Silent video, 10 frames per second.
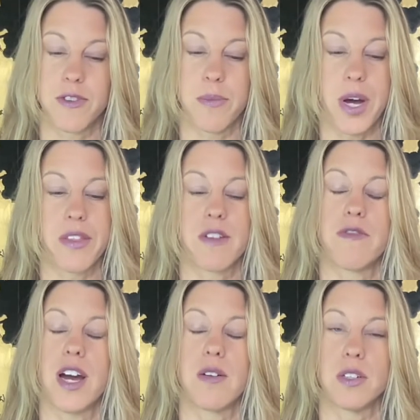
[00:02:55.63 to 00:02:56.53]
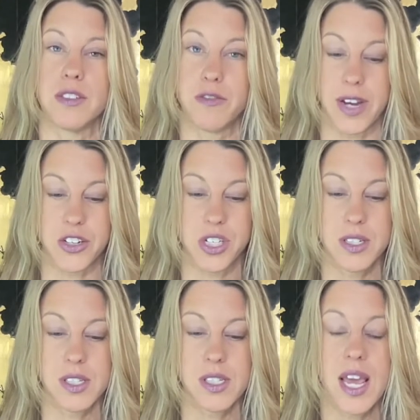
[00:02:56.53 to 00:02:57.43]
from other viral
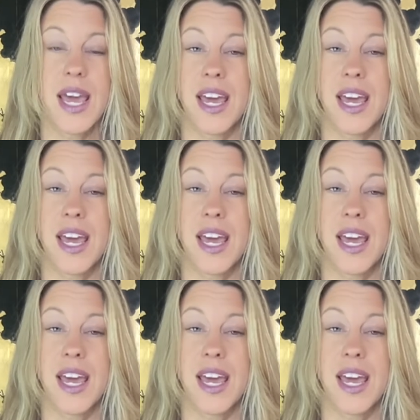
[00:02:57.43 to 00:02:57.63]
infections